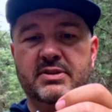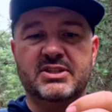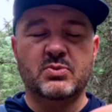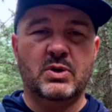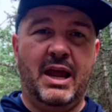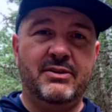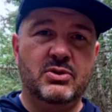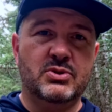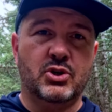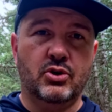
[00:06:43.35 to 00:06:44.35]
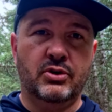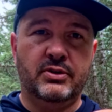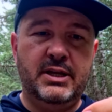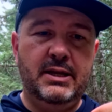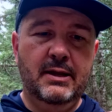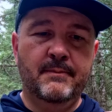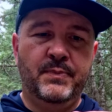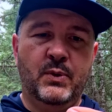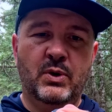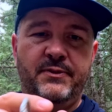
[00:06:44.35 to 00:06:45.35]
This is what I use currently
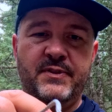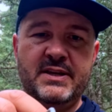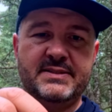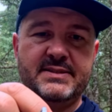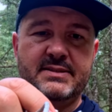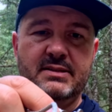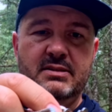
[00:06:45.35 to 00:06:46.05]
with this